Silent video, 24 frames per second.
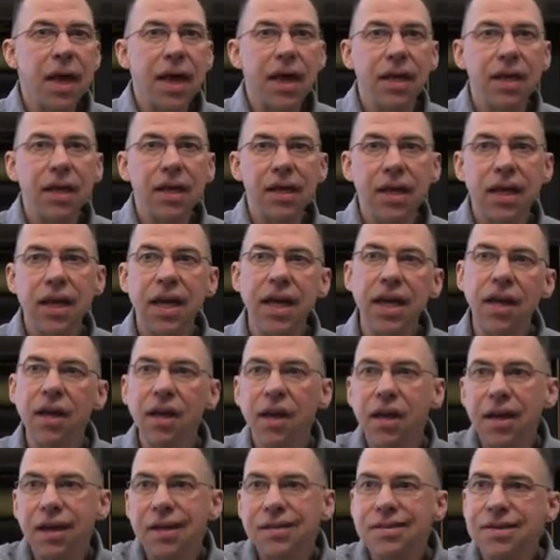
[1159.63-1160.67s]

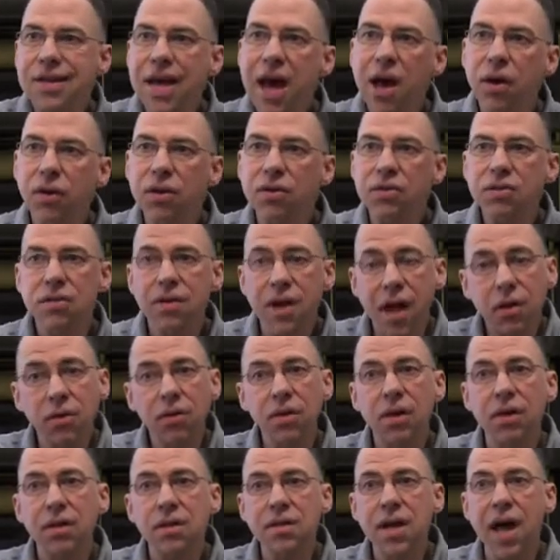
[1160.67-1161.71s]
He endowed us, not
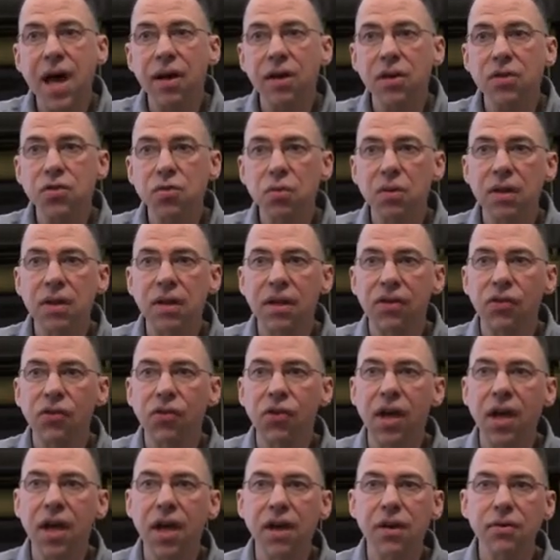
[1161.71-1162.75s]
only endowed us with these
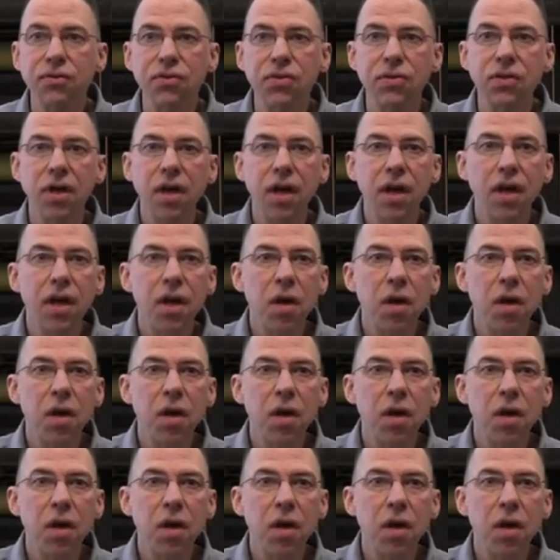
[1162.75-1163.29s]
gifts,